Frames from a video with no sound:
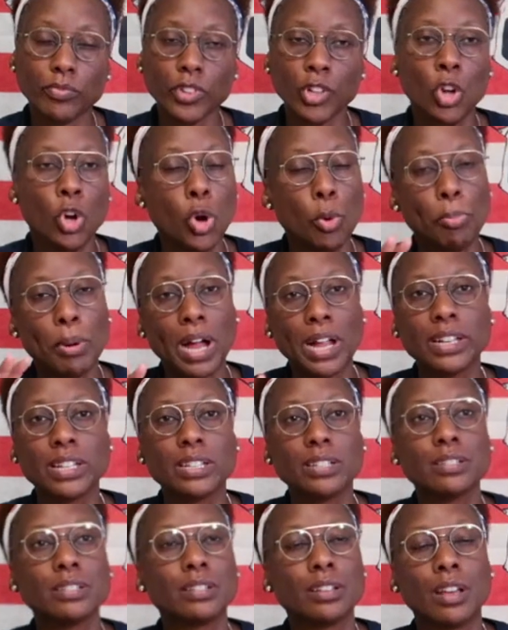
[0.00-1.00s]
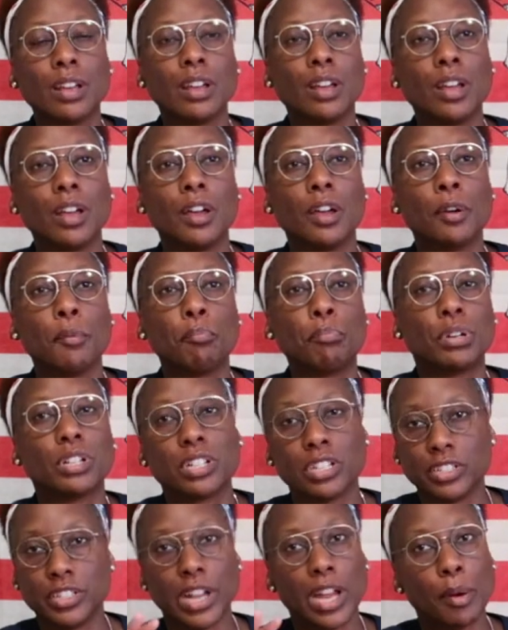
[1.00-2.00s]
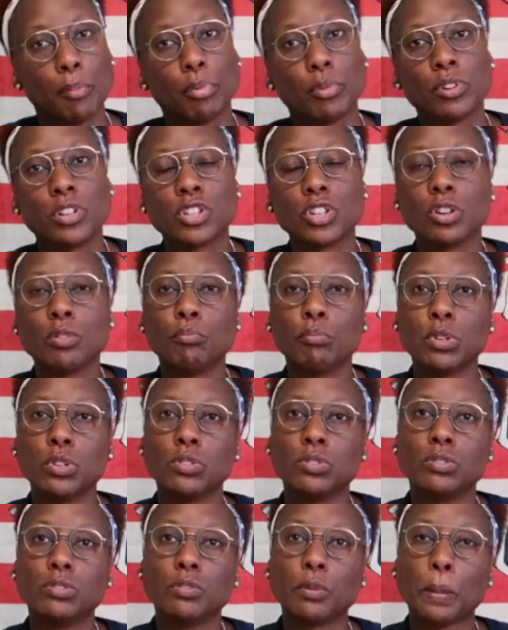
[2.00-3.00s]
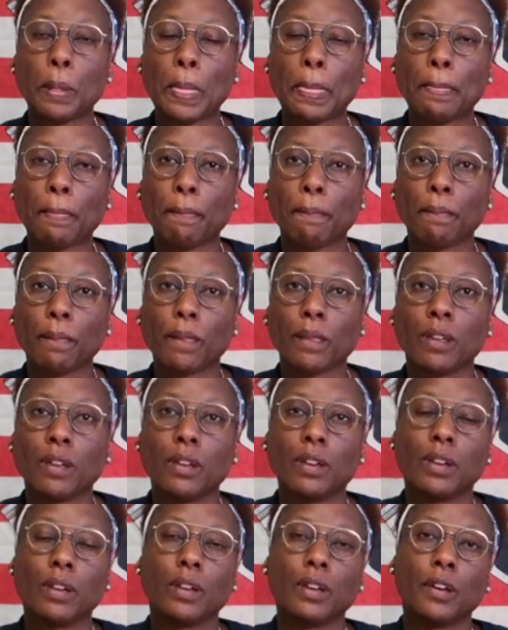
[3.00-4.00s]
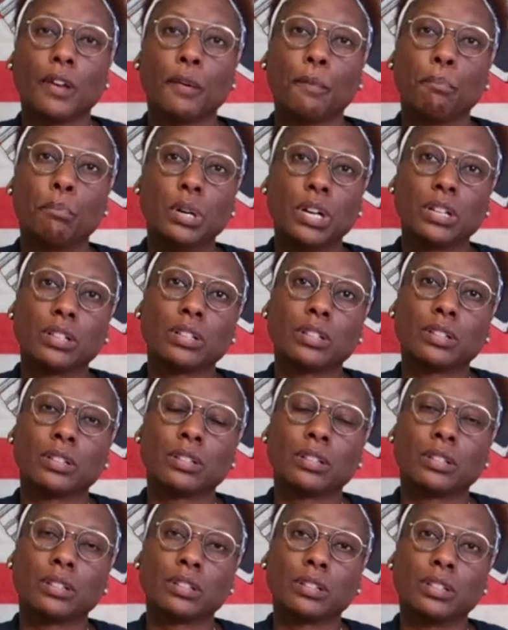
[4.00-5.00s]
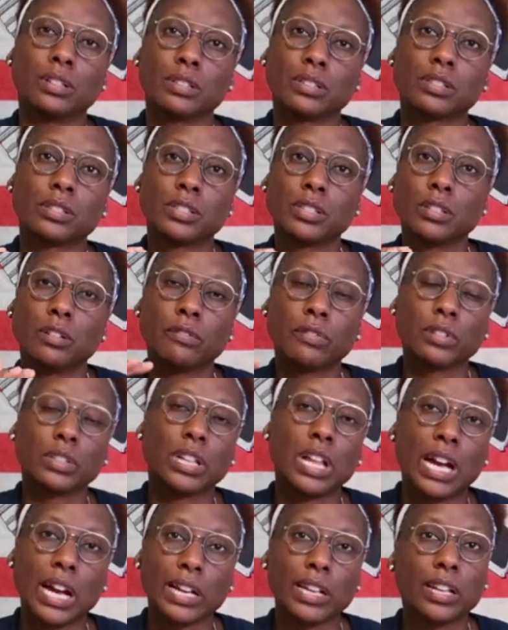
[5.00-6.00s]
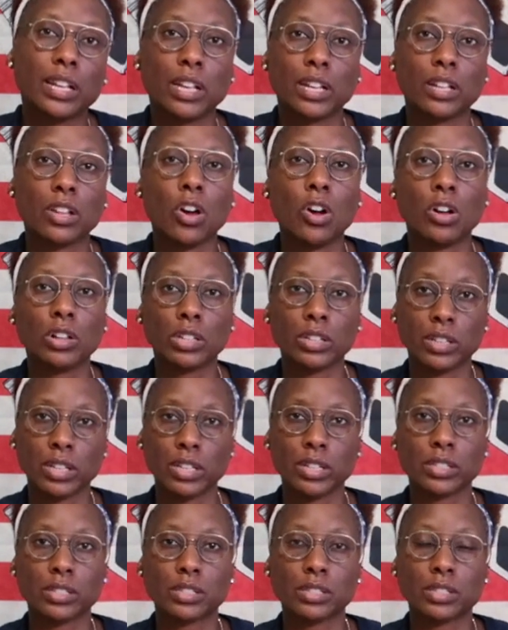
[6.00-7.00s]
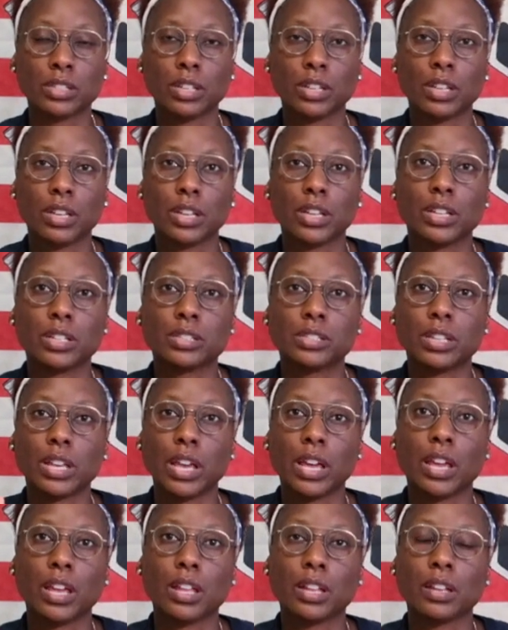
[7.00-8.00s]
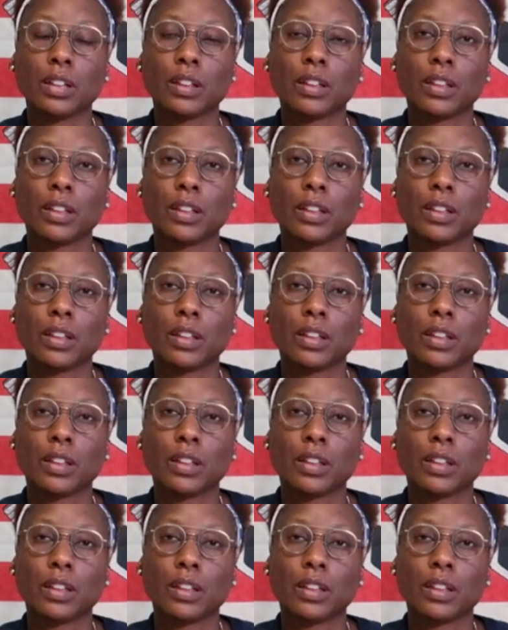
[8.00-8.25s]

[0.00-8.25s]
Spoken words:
Hope I didn't put a damper on your mood. But the silver lining in all of this is that